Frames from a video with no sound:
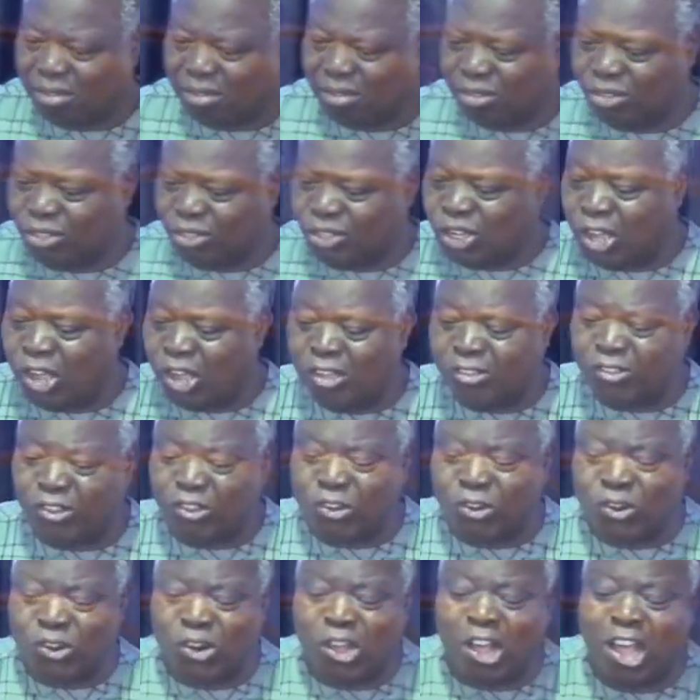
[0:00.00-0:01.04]
Just
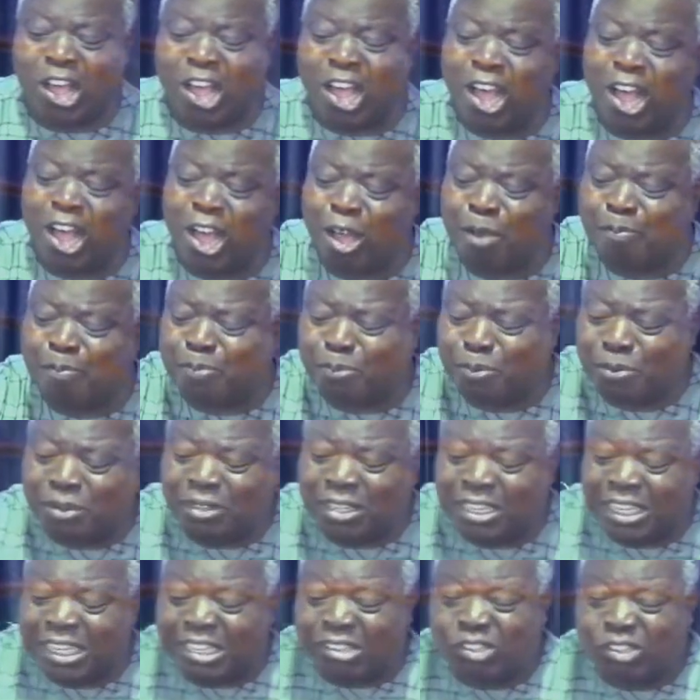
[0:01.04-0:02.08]
rub
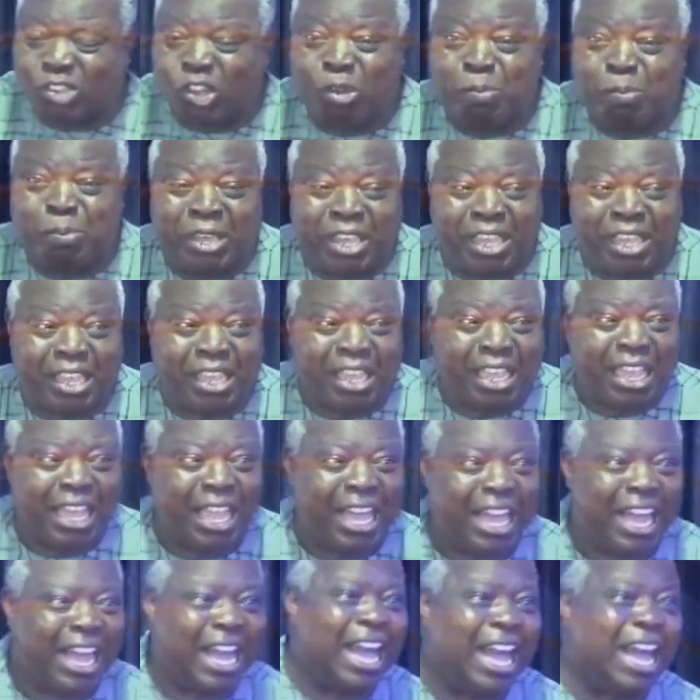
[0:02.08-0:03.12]
the tummy
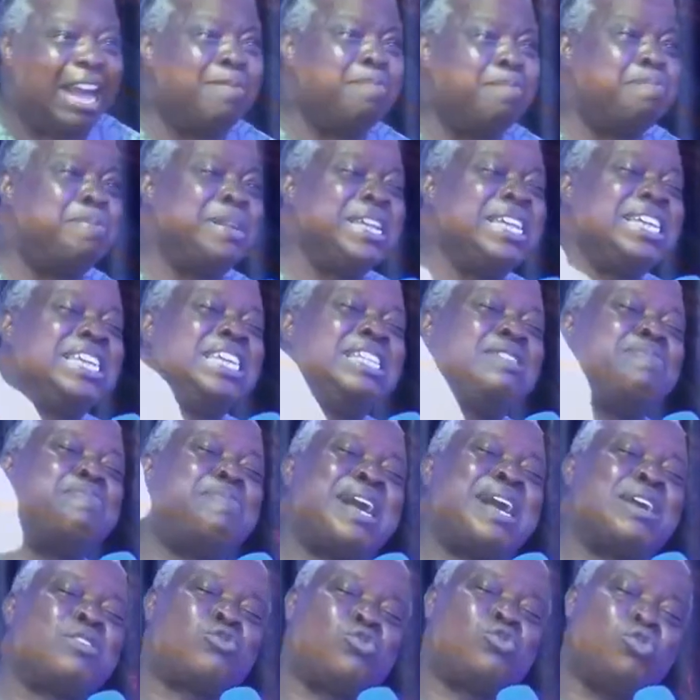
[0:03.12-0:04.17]
and bring it
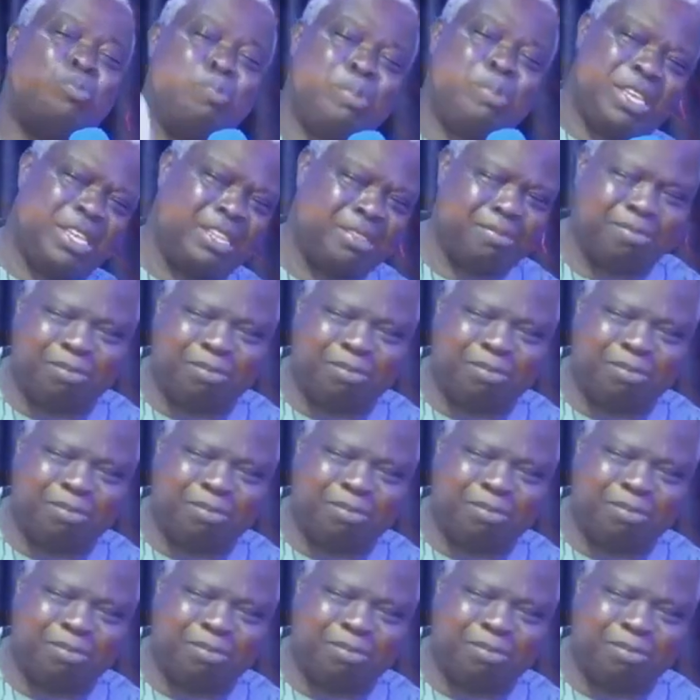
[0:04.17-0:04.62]
back to me,